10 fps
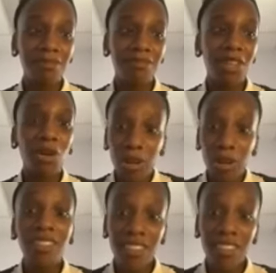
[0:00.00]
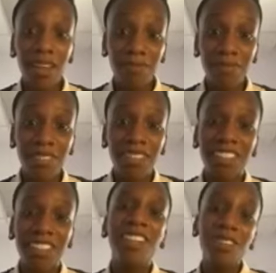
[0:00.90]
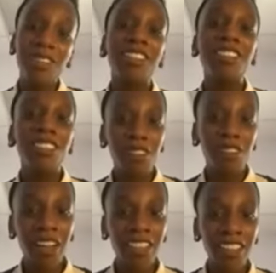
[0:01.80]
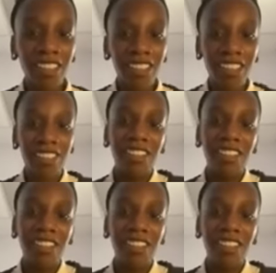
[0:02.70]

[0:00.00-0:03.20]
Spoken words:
according to them, according to their readiness,